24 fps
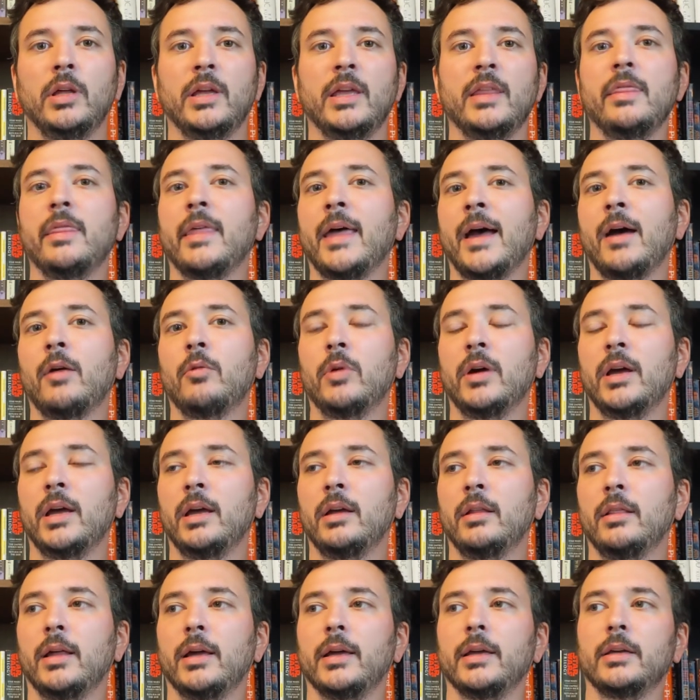in that way.
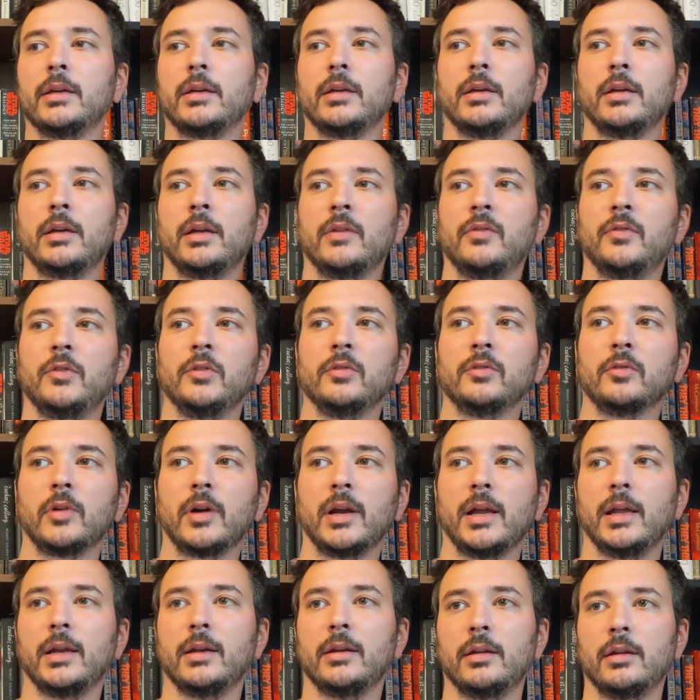Like if you've
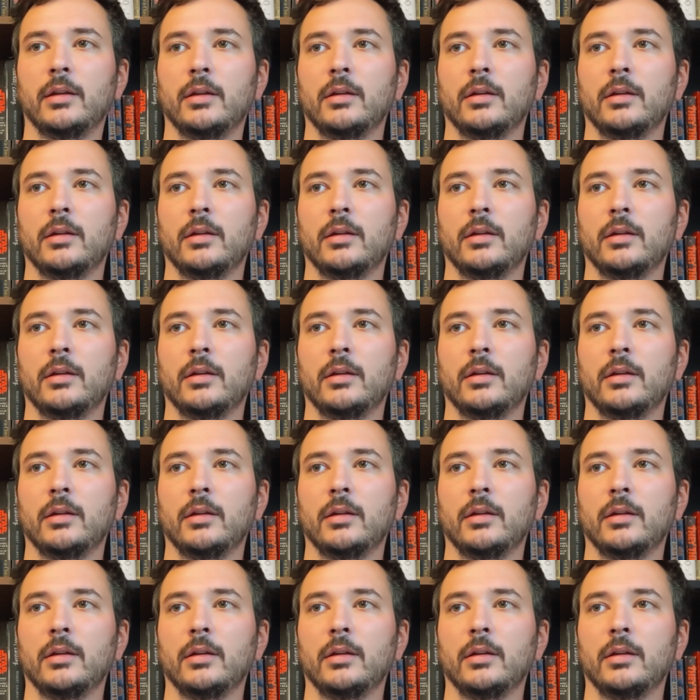read,